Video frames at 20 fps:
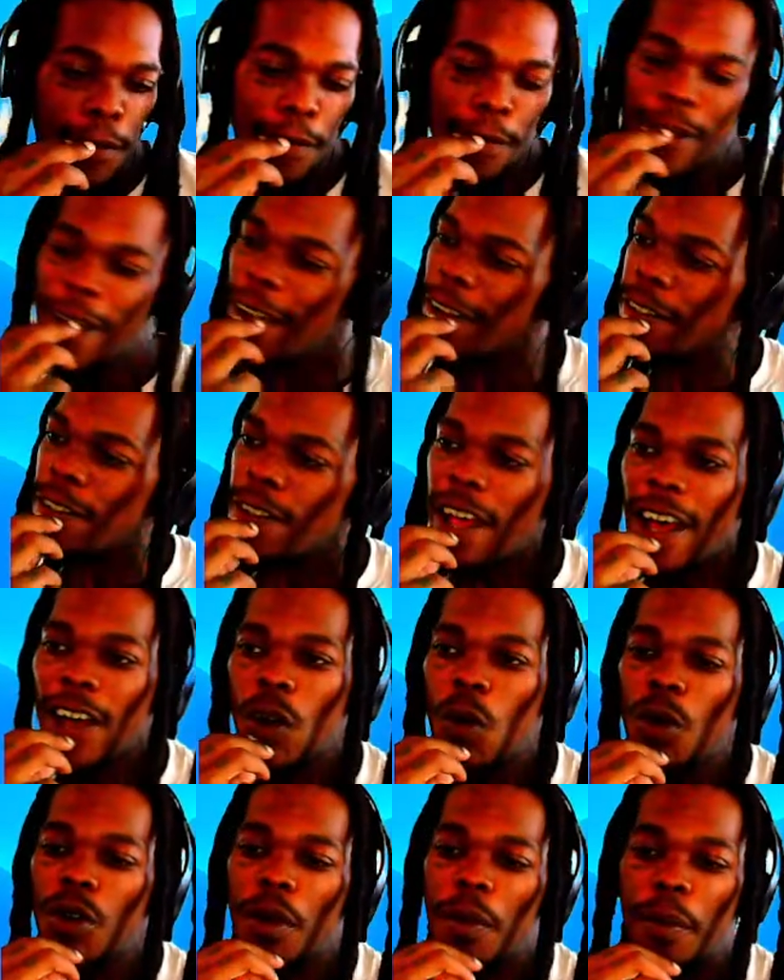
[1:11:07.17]
Find. I
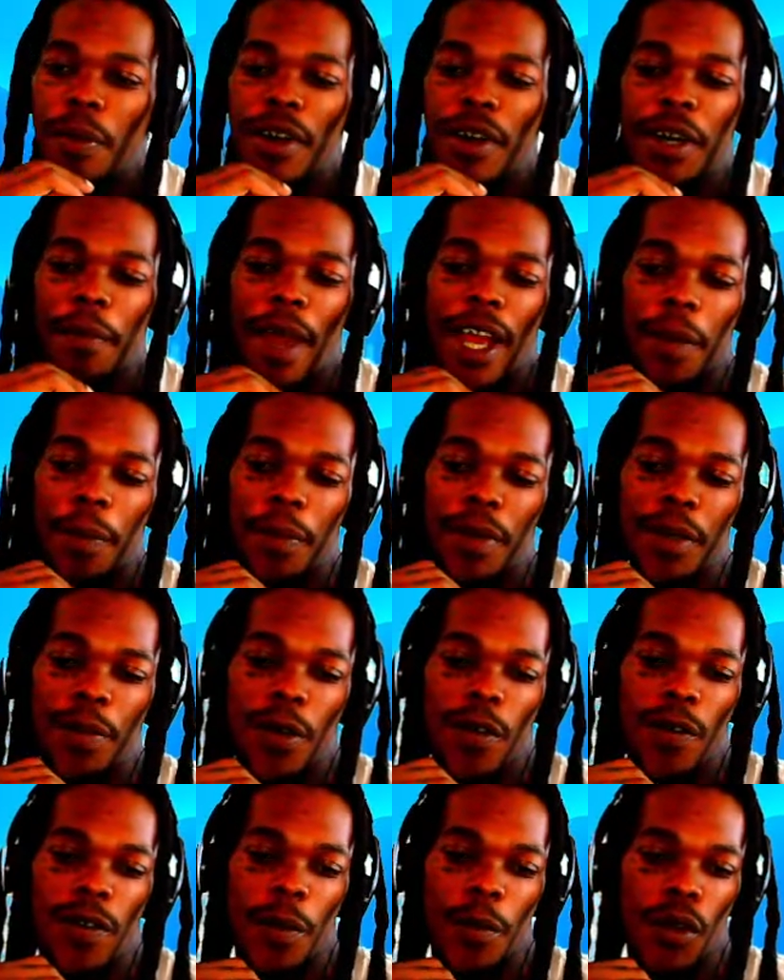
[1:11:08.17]
don't want to bring back
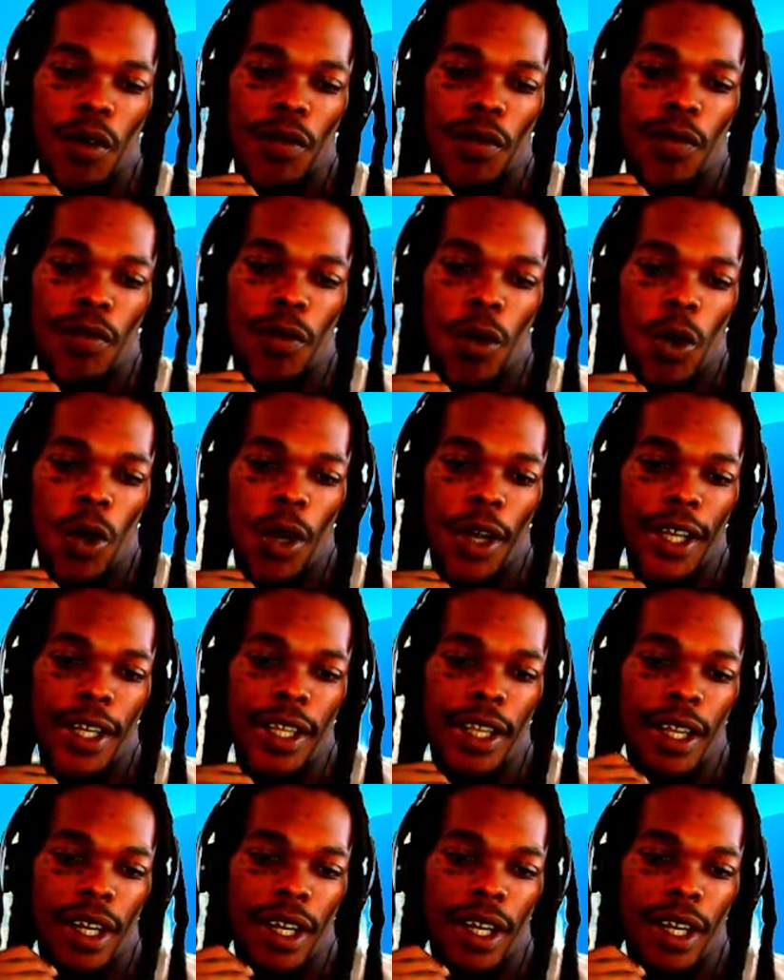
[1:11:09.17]
people from Void.